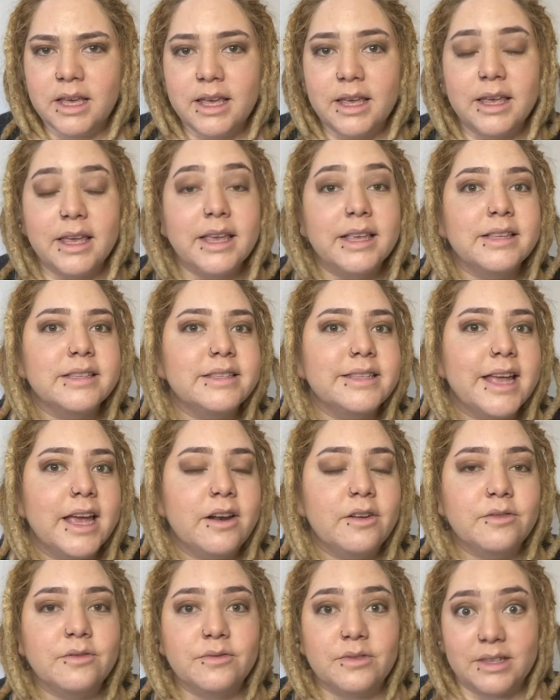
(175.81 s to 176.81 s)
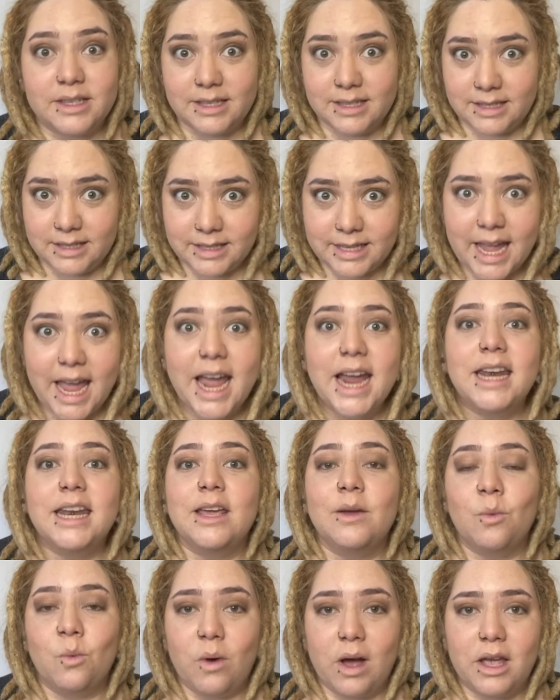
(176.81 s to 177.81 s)
instead of
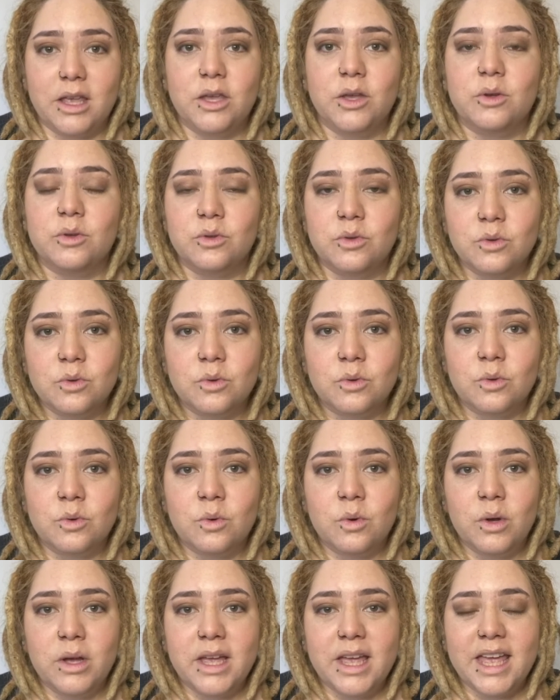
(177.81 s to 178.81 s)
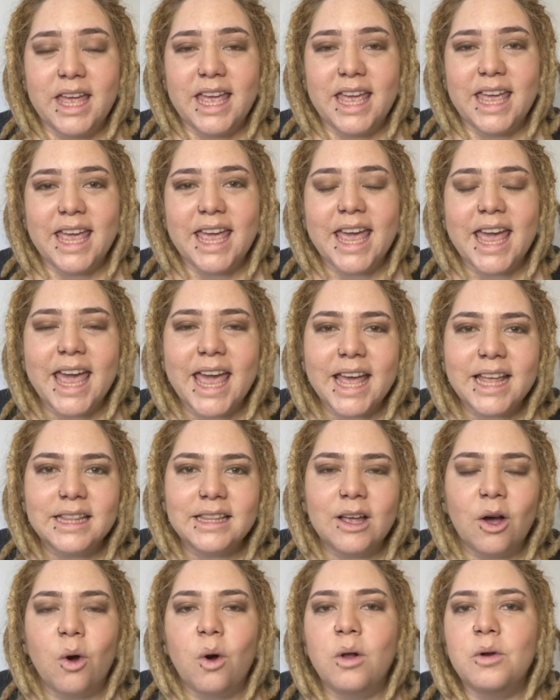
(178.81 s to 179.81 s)
stating what you do
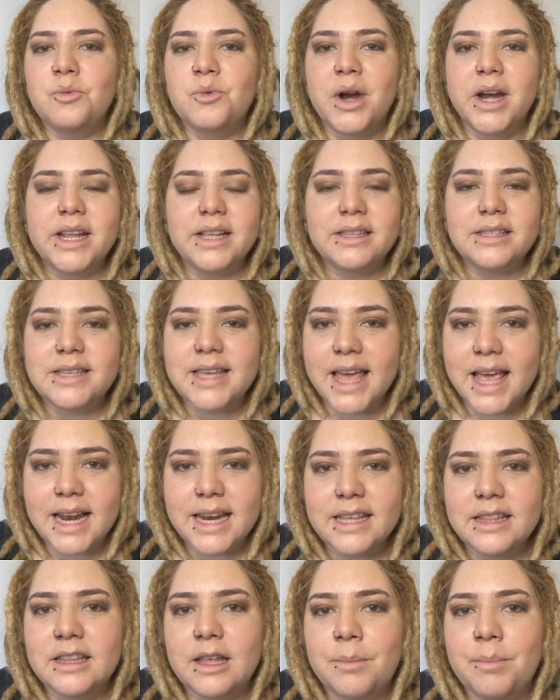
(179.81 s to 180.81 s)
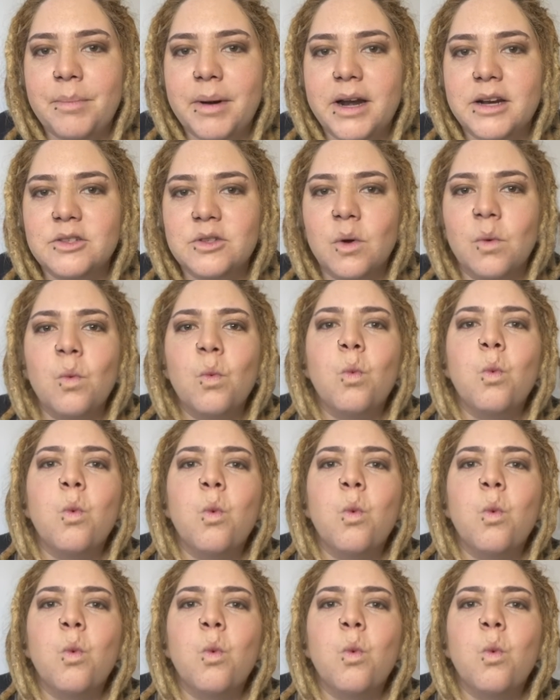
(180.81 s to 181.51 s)
and already telling the person